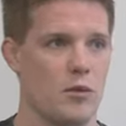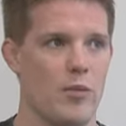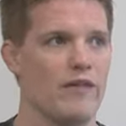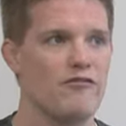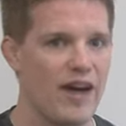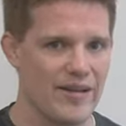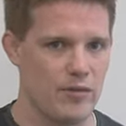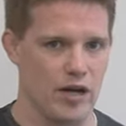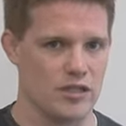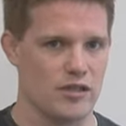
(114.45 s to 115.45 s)
I'm going to pay
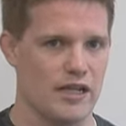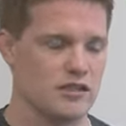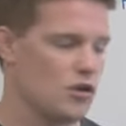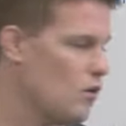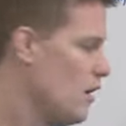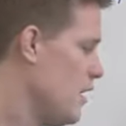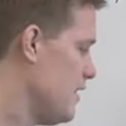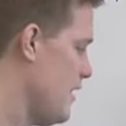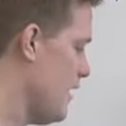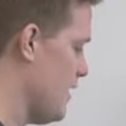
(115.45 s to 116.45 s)
$5, right? So
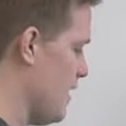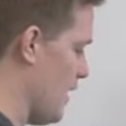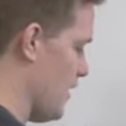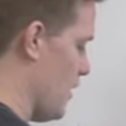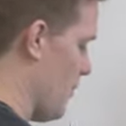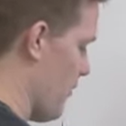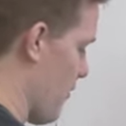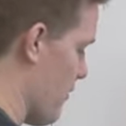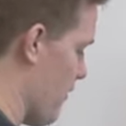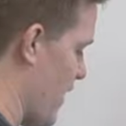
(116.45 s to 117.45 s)
there I'm
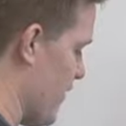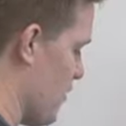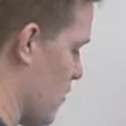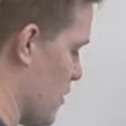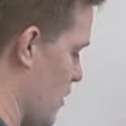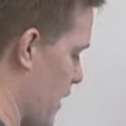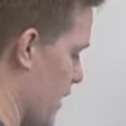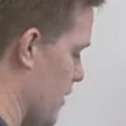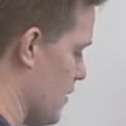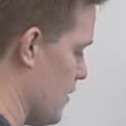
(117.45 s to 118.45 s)
a $5 client.